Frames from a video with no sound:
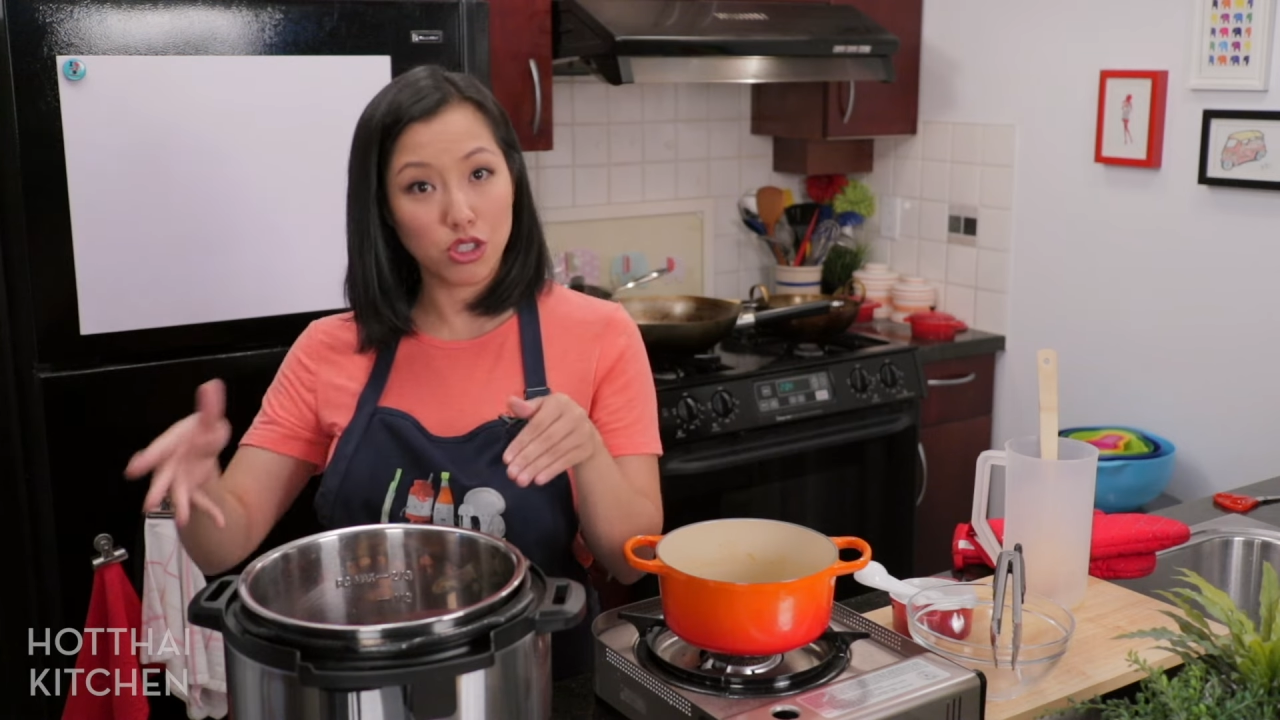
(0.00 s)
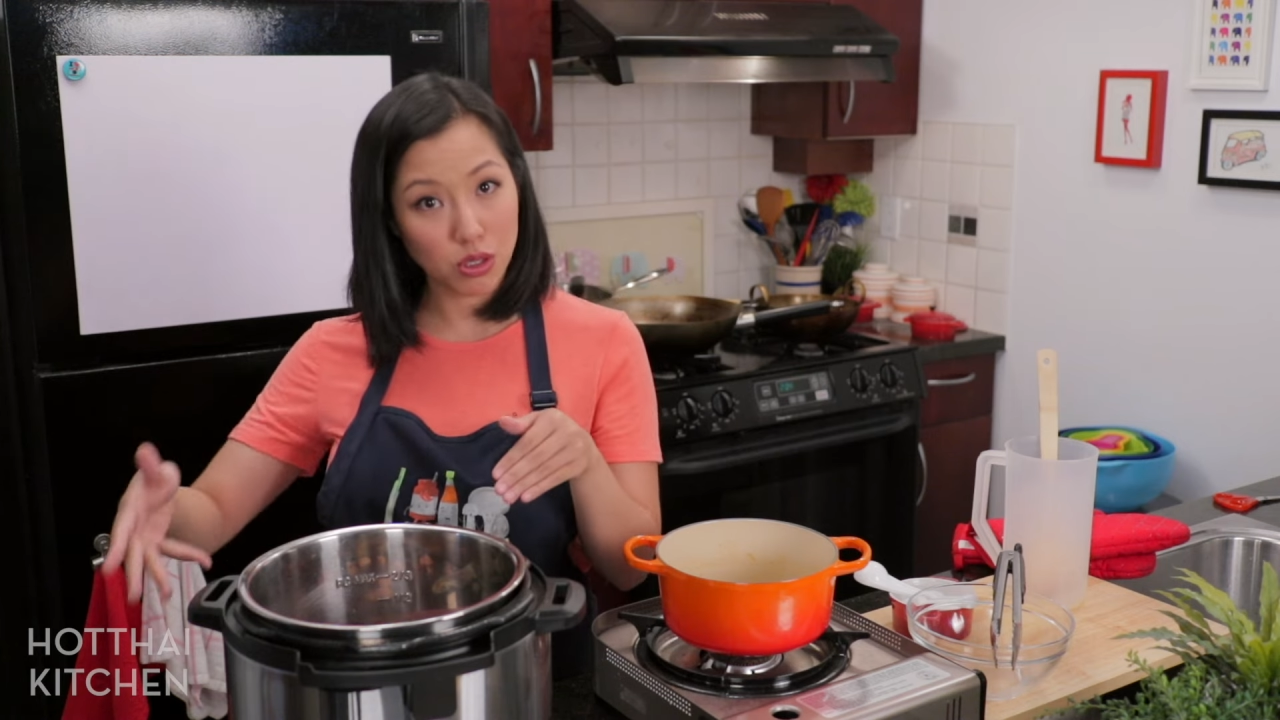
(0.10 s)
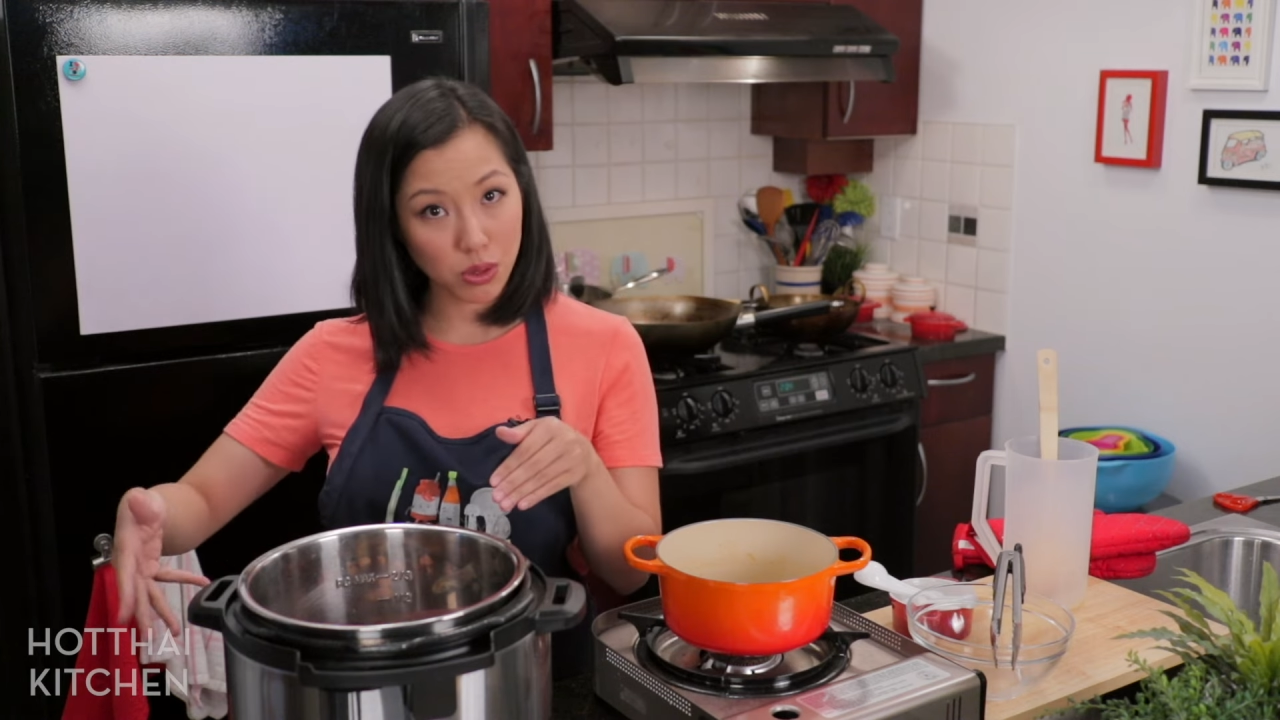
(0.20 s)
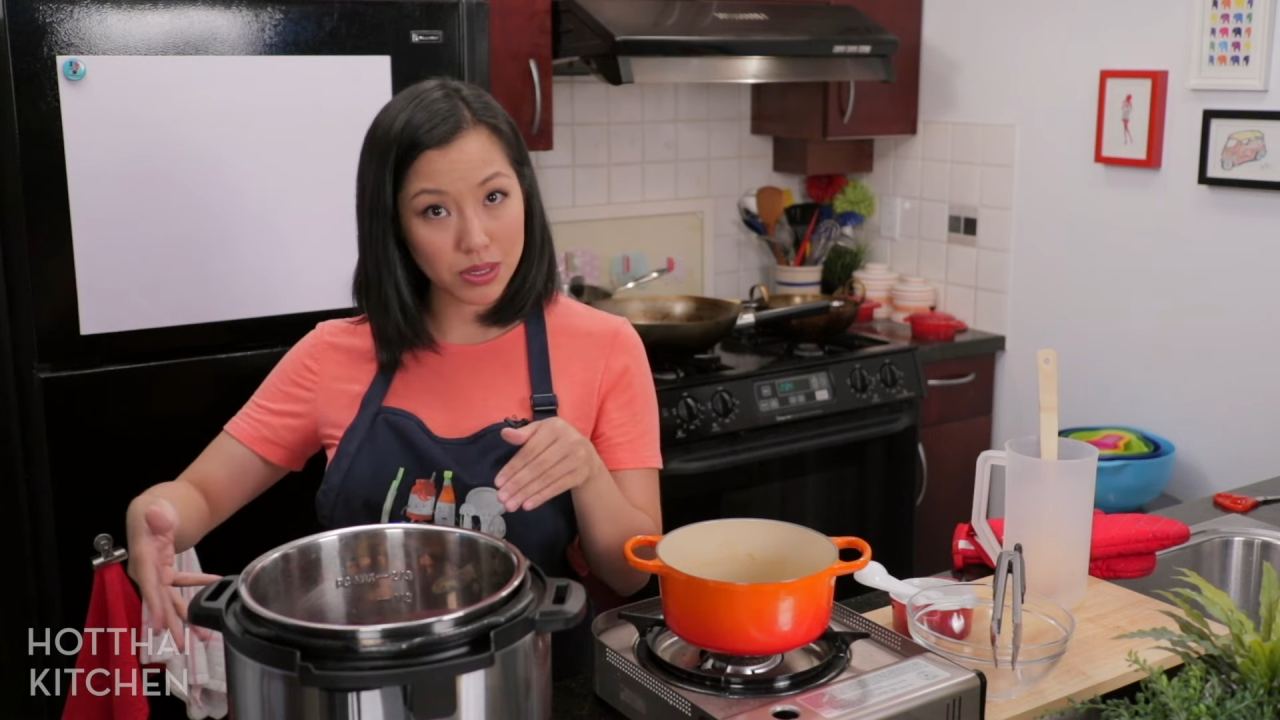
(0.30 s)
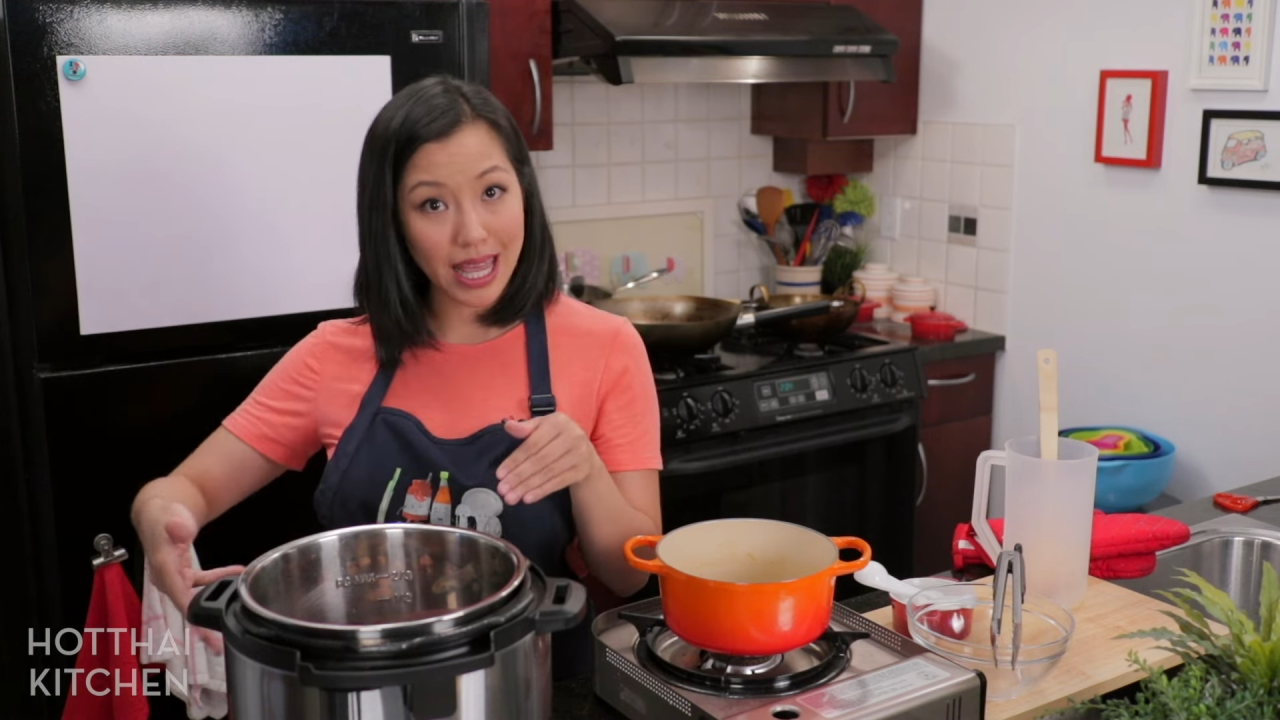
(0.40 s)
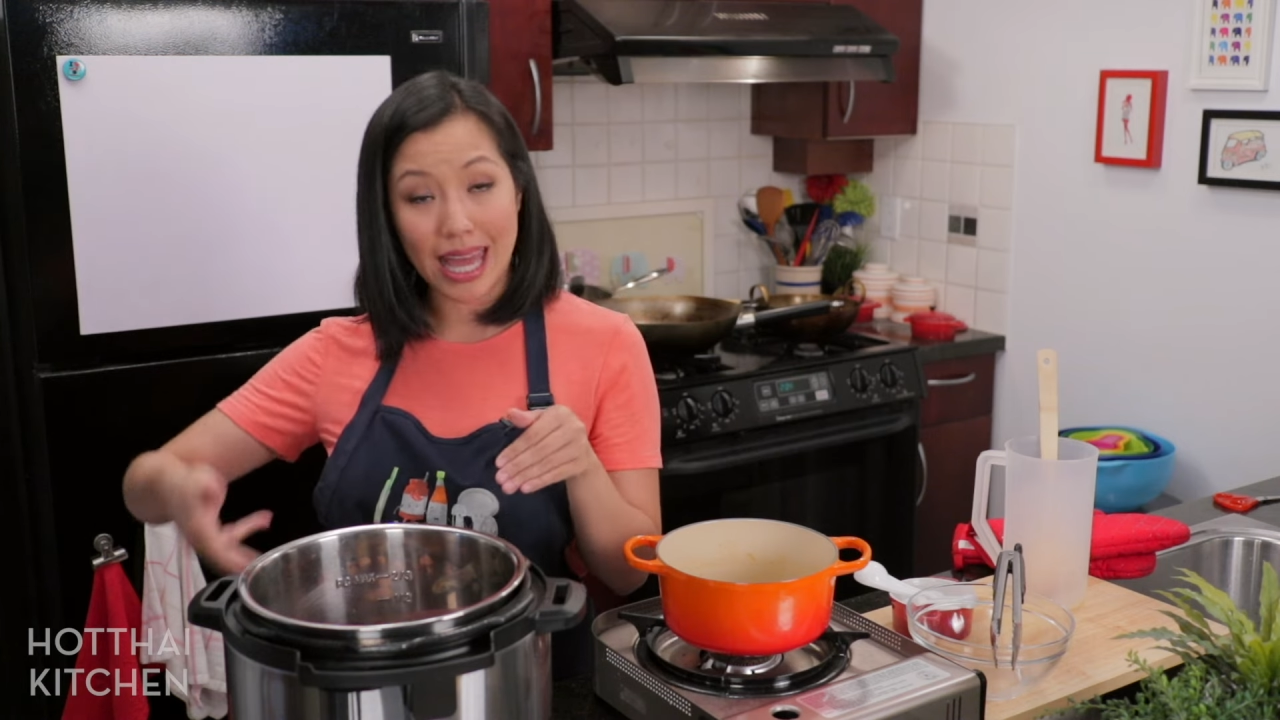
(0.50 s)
you don't lose